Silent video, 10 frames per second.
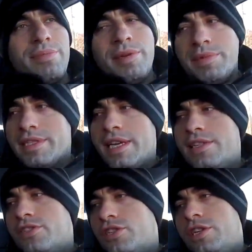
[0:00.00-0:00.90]
of people say
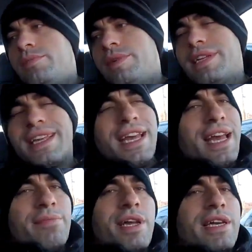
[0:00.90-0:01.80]
it's cheap, and again,
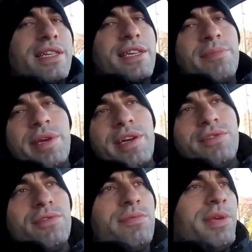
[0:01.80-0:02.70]
I'm not going to compare
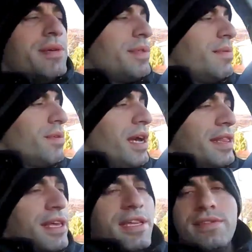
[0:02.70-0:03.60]
it to a BMW.
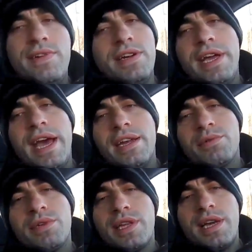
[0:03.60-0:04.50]
I think it's very
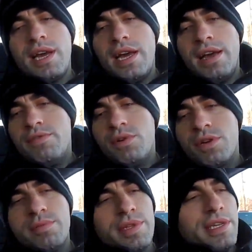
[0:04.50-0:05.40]
adequate. I have no
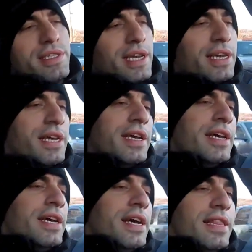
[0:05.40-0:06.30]
complaints. I
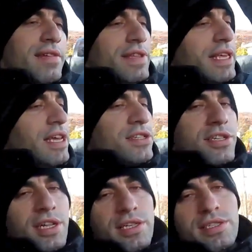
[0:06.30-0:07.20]
love the gauge
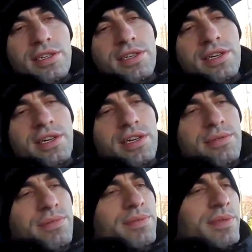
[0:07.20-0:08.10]
cluster,
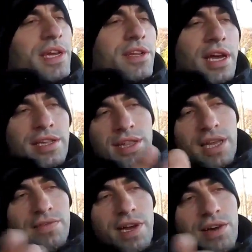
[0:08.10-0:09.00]
and I
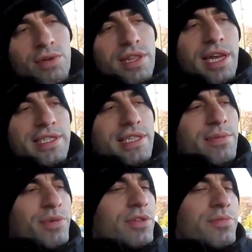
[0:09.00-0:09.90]
love how it lights
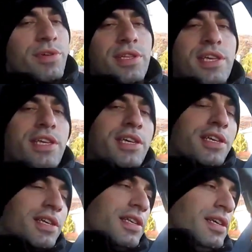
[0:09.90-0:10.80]
up when you put the key
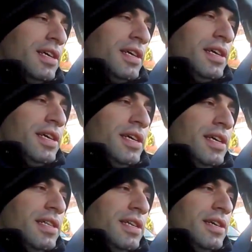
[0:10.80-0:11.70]
in it.
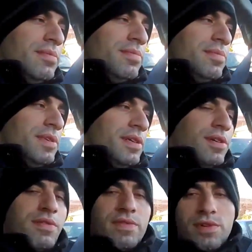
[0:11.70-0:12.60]
And
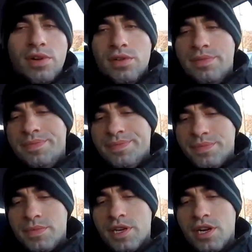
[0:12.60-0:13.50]
overall,
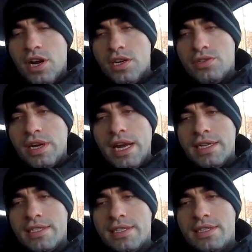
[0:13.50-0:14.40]
the
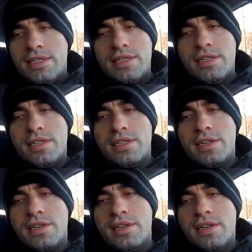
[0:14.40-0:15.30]
contrast,
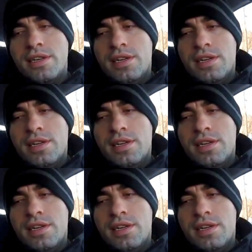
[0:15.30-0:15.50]
the